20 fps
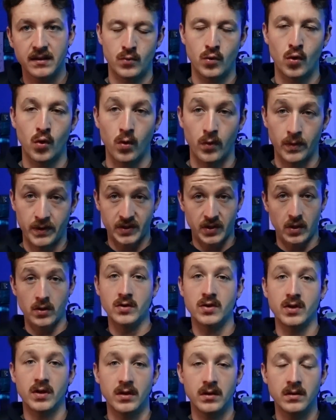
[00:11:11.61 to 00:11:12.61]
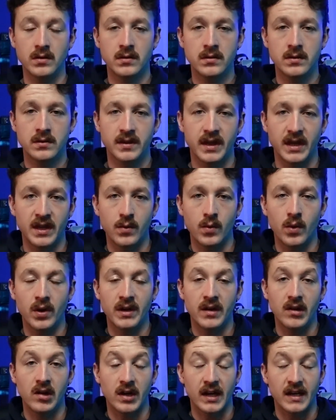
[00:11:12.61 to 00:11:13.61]
horizontal that you want
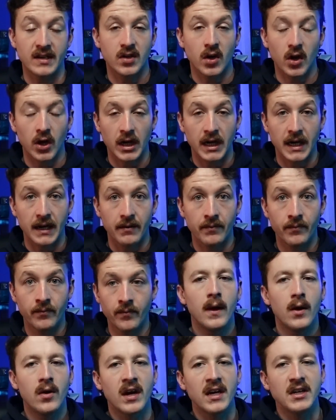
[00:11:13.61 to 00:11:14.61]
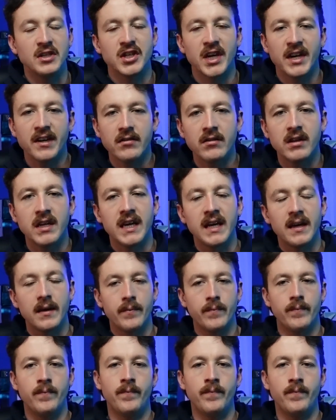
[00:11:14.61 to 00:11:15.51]
to look at targeting. Okay, generally